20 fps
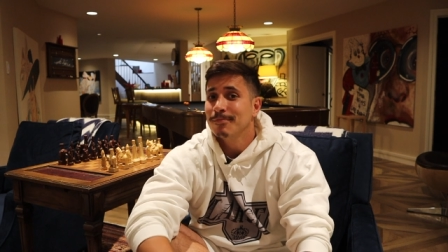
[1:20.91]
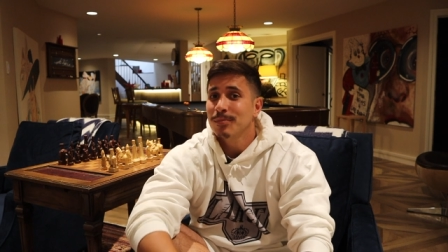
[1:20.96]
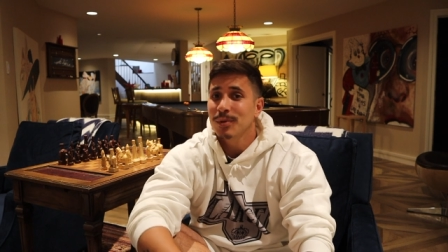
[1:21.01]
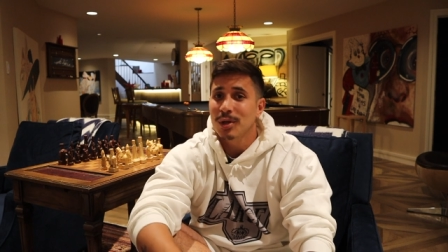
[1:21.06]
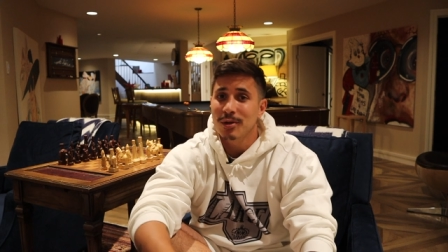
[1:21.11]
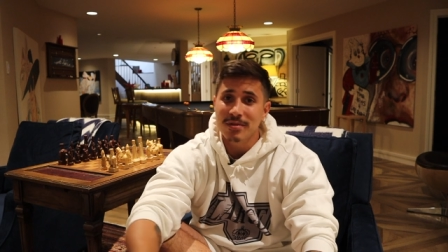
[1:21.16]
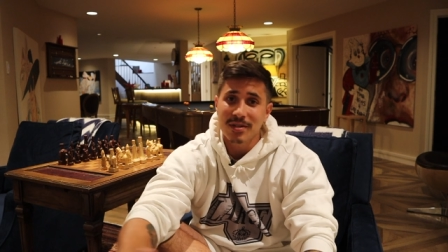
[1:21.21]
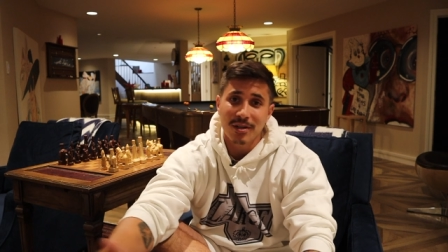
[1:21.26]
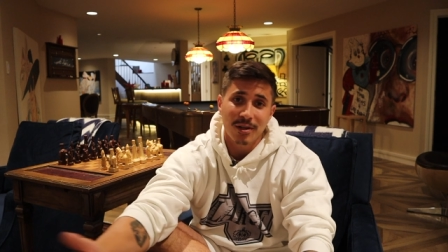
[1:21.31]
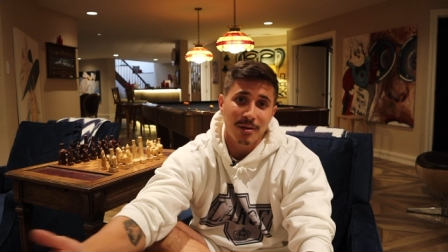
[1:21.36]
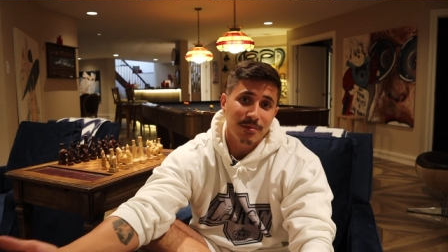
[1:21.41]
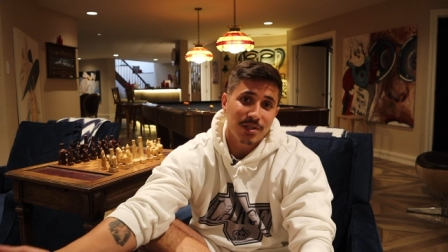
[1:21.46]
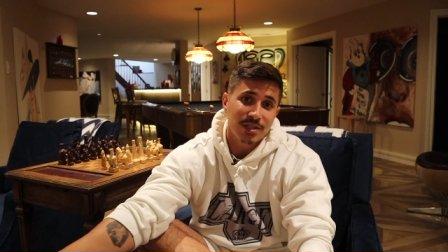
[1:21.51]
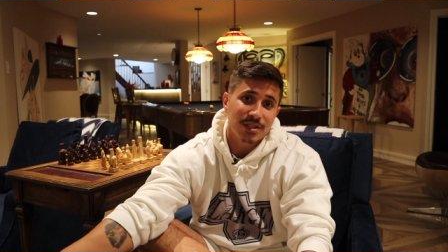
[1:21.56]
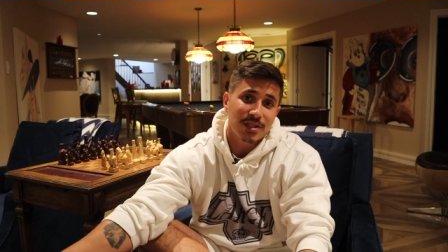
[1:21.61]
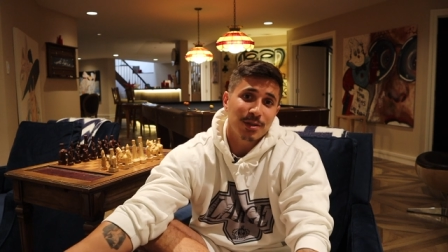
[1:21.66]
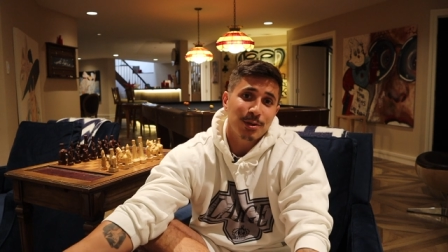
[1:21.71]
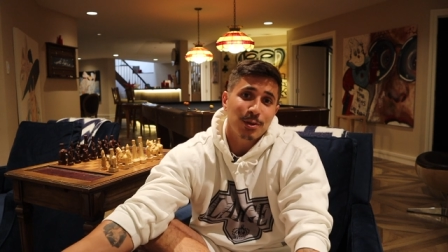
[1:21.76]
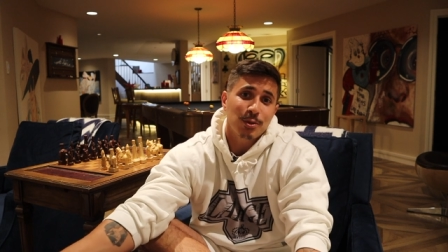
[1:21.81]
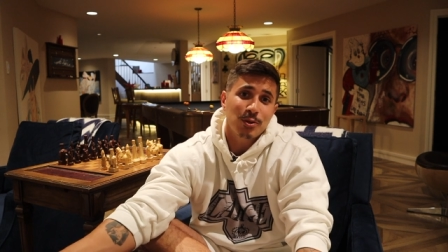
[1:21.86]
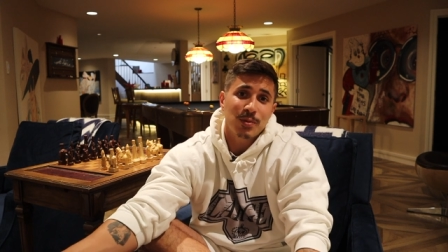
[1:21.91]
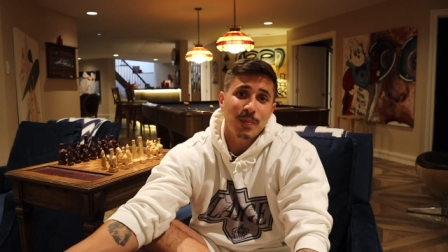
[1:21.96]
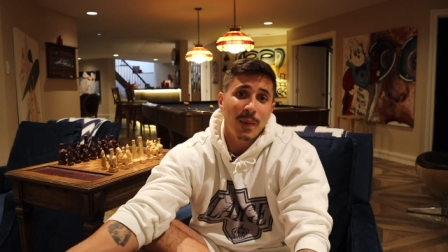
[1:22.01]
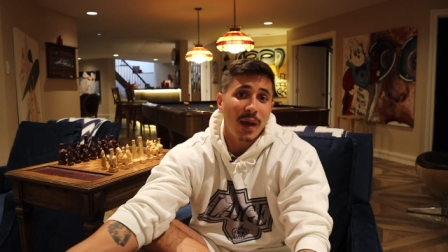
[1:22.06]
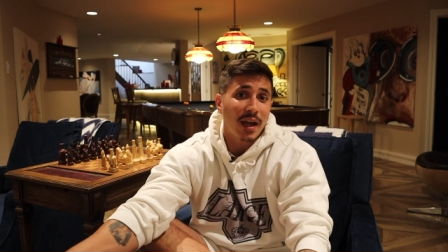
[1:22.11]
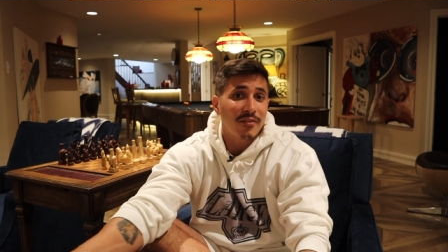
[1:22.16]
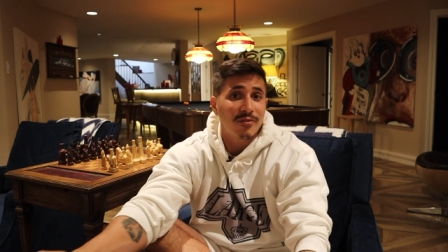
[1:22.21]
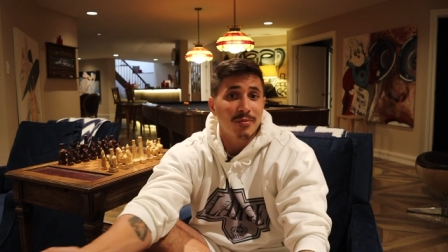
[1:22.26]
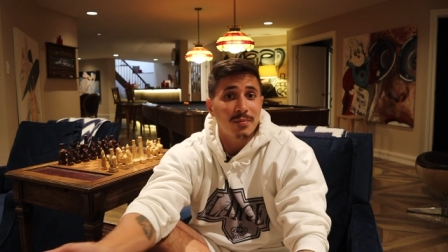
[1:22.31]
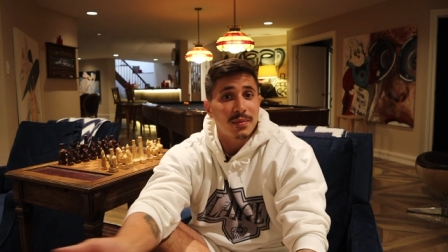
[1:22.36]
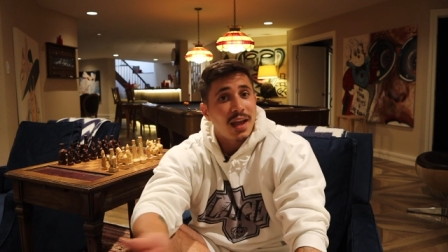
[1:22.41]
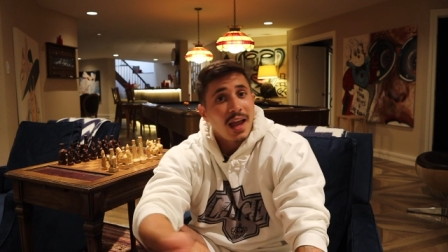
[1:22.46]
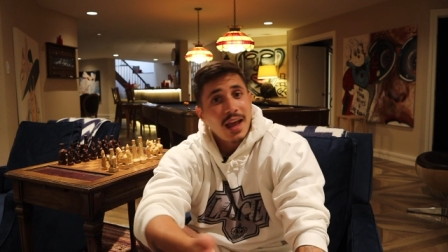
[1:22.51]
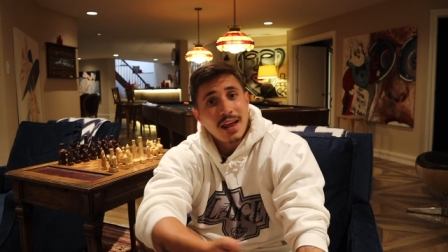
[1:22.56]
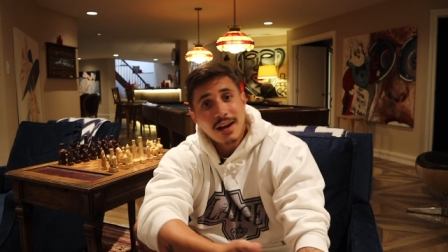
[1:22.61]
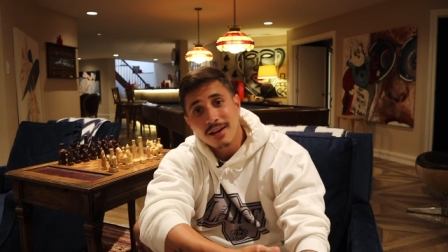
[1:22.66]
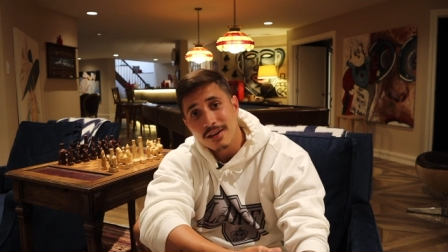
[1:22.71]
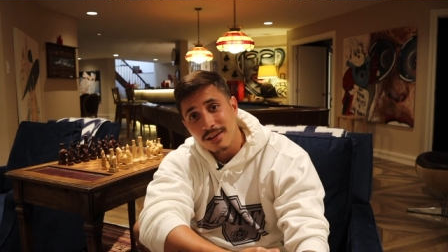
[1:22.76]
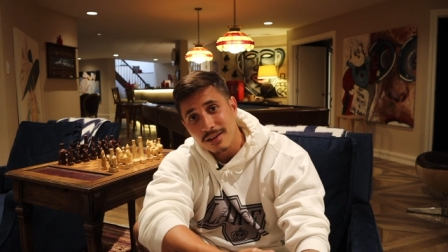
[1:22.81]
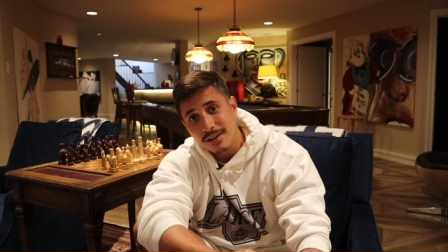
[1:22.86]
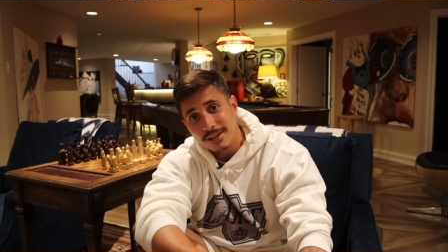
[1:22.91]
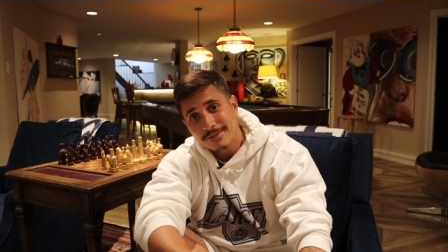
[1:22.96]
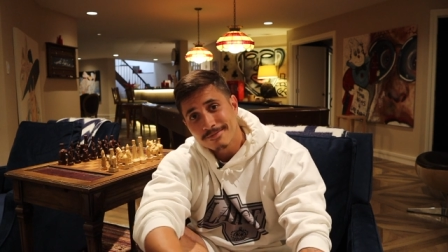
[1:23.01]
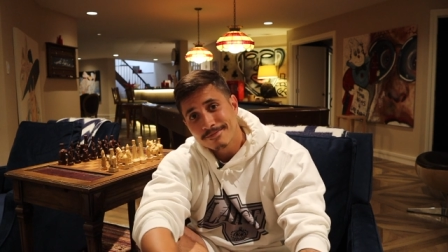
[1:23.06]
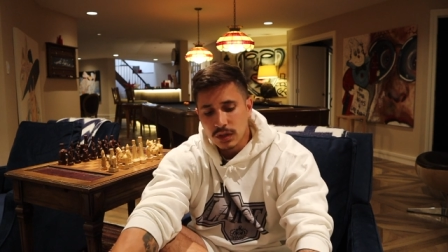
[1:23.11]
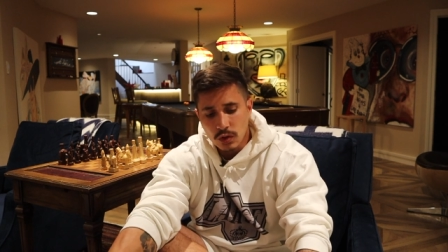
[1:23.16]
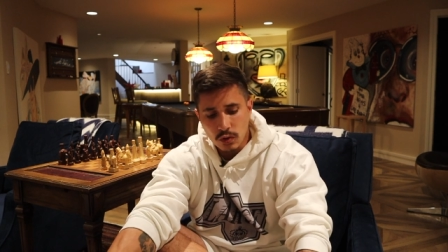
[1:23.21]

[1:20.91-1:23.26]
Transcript: Turns out I'm just a douchebag from Canada.